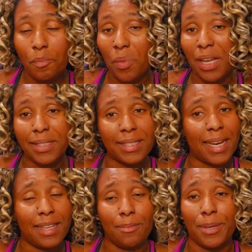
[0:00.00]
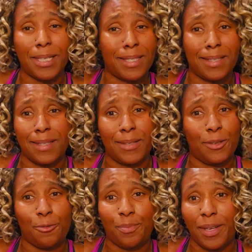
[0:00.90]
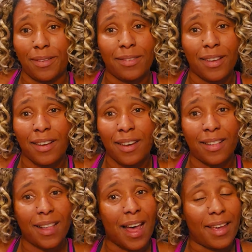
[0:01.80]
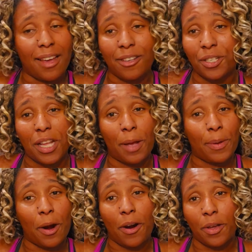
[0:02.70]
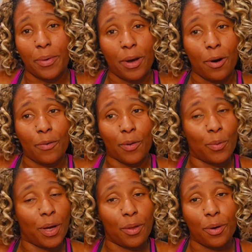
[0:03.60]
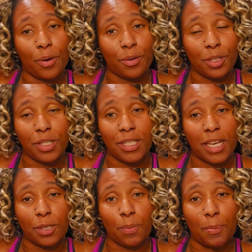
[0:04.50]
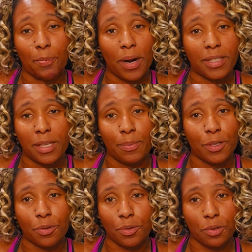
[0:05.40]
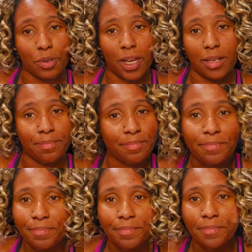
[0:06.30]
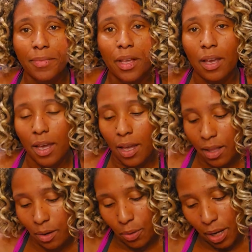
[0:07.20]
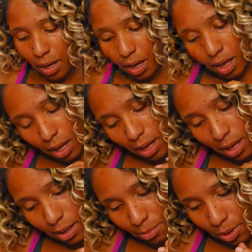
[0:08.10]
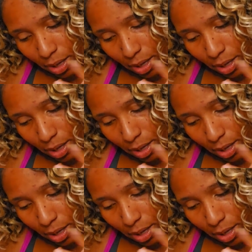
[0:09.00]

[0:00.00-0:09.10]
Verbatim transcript: dead it because this is stupid. Like y'all should not be arguing over whether she staged paparazzi pictures or not. Anyway, um,